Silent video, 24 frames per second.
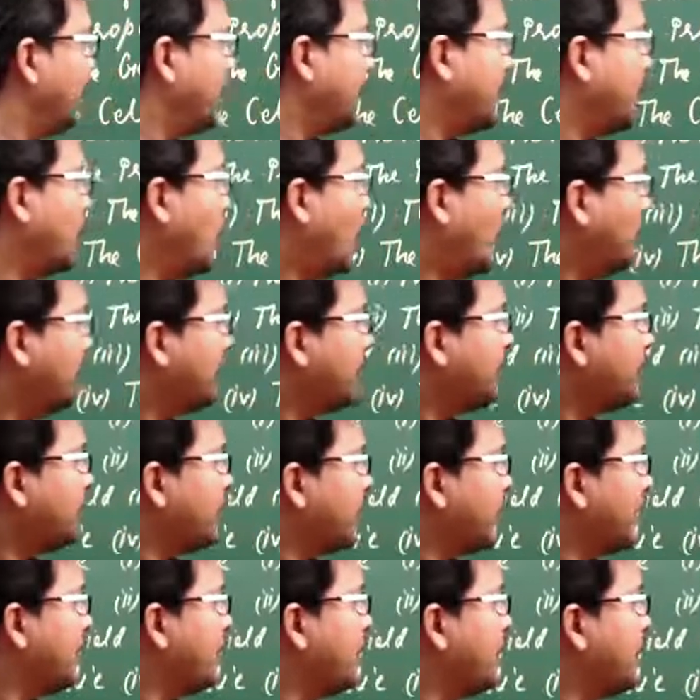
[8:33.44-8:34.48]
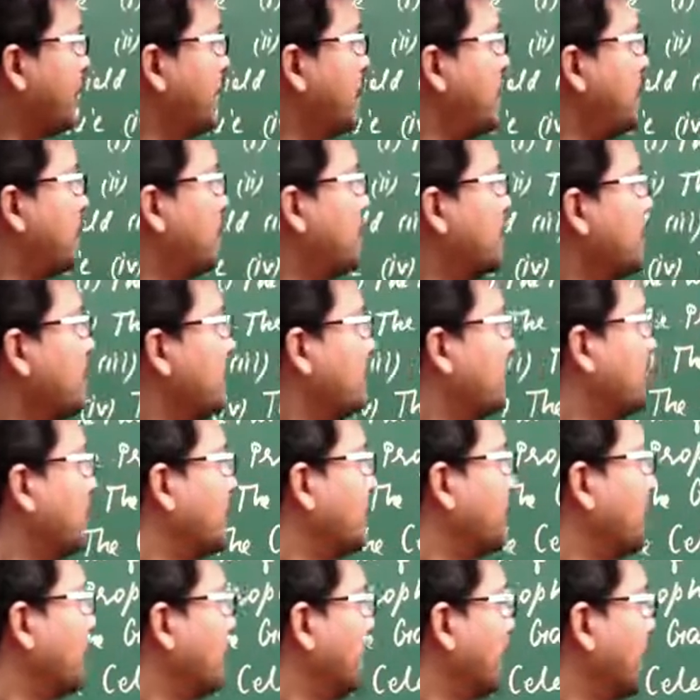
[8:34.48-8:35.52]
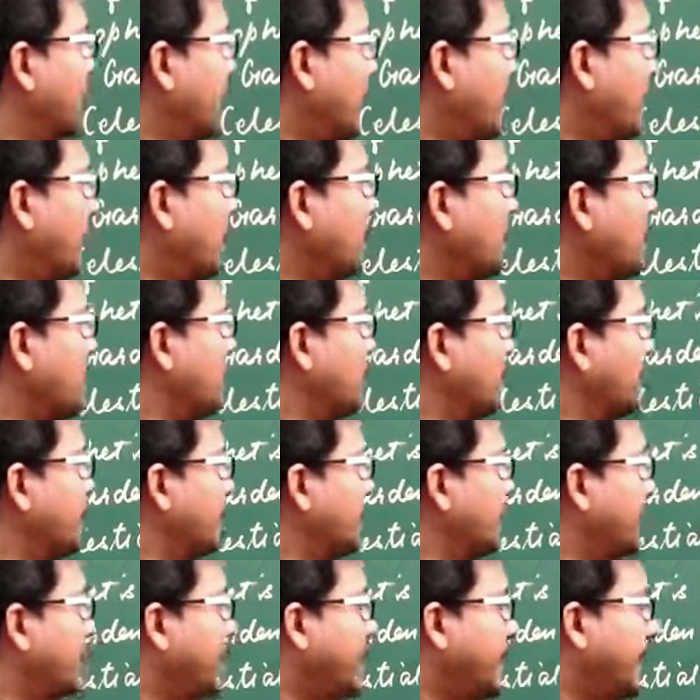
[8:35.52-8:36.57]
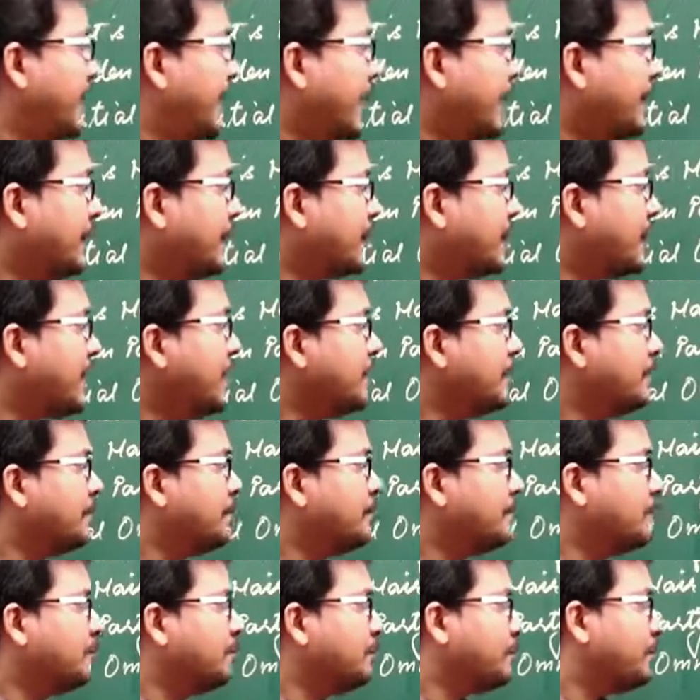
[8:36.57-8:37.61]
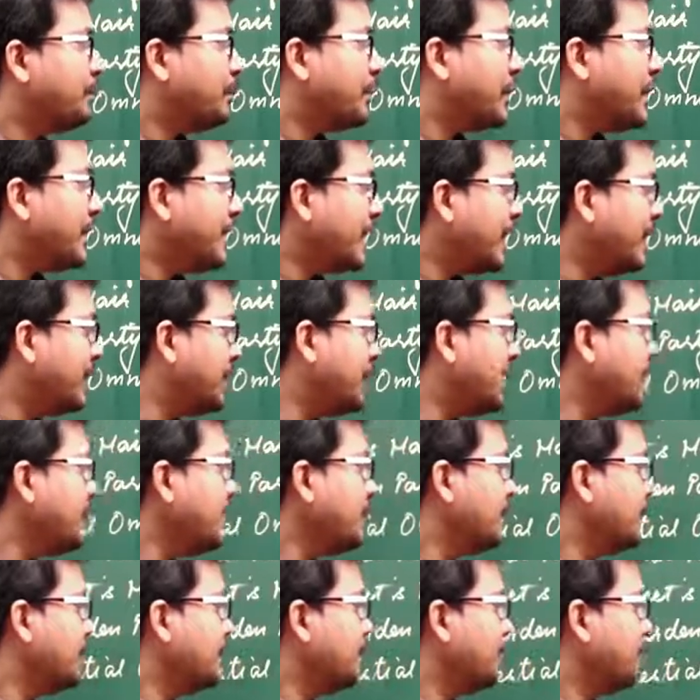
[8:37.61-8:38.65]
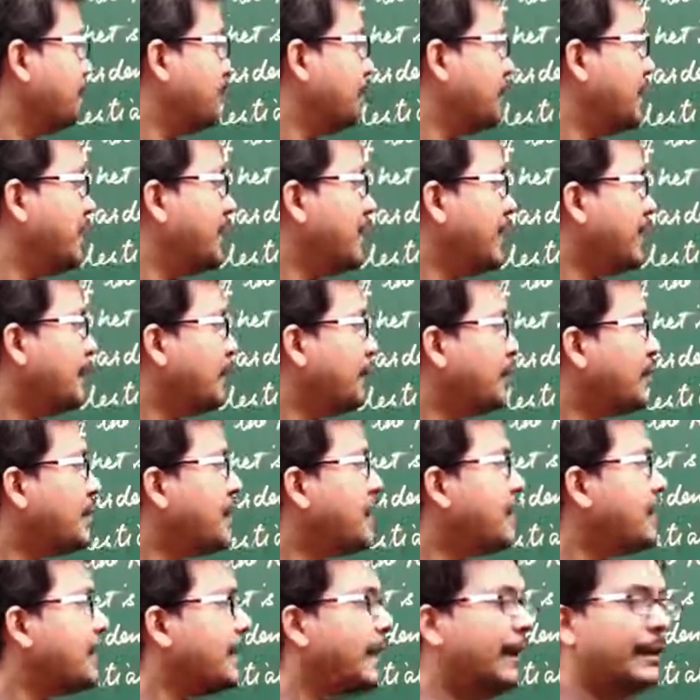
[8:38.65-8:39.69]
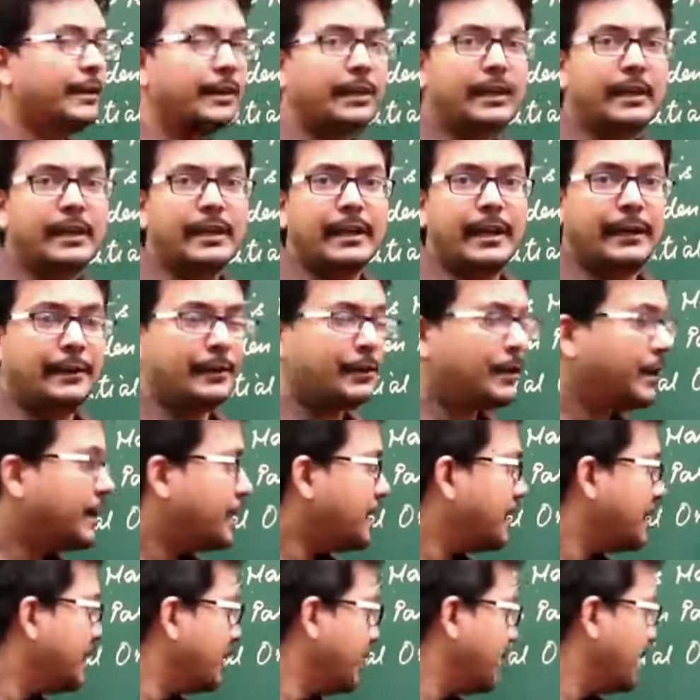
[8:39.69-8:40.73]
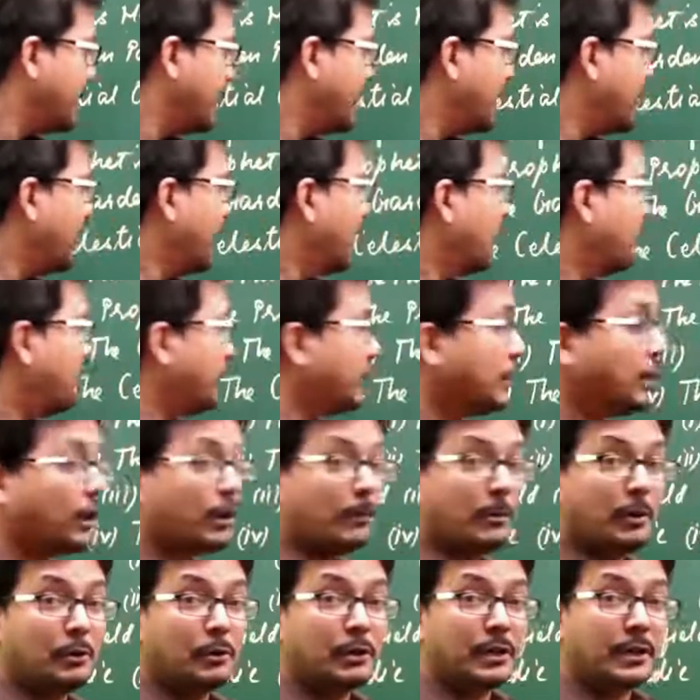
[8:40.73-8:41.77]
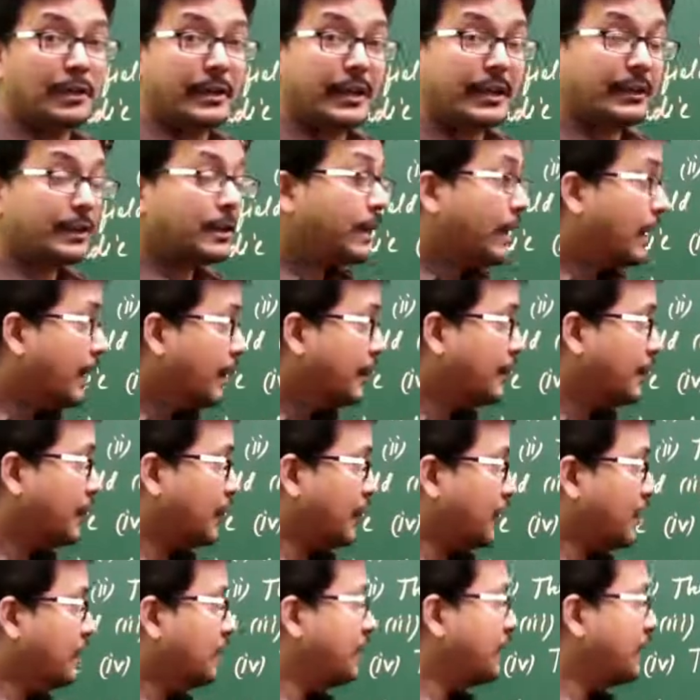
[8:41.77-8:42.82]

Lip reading: The options given here are A and C, B and D, B and C, and A and D. If you talk about the correct answer,